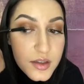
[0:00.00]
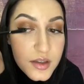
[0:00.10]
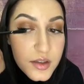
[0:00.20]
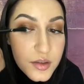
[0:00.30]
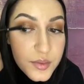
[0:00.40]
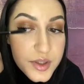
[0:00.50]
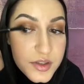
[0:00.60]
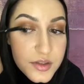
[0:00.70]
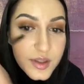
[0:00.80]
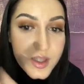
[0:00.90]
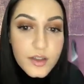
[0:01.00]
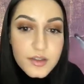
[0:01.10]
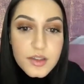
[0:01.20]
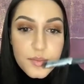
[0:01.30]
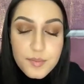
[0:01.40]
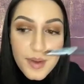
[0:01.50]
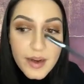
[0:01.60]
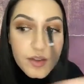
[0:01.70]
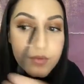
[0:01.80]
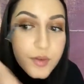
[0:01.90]
You don't want to like dip
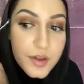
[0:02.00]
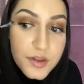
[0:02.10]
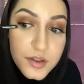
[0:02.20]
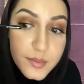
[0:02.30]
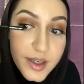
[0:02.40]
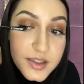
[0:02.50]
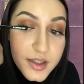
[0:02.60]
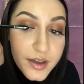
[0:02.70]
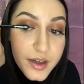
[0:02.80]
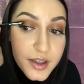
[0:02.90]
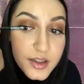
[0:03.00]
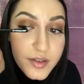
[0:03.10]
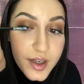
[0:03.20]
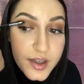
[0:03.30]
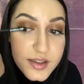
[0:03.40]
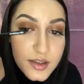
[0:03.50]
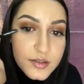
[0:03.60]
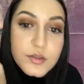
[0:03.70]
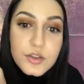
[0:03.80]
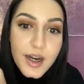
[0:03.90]
back and forth in your mascara anyway, because
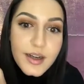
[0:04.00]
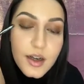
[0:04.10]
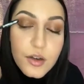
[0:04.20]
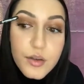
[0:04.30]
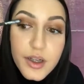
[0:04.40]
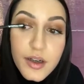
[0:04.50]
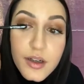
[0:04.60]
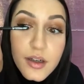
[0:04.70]
that'll dry it out quicker.